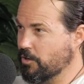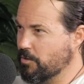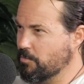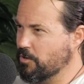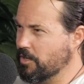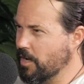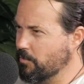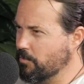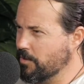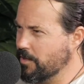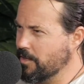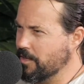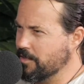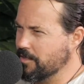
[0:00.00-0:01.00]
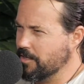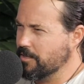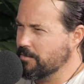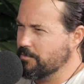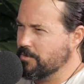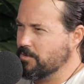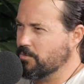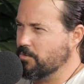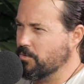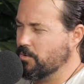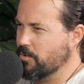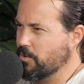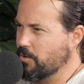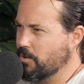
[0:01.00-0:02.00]
communicate within their teams,
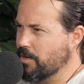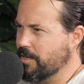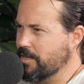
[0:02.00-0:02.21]
or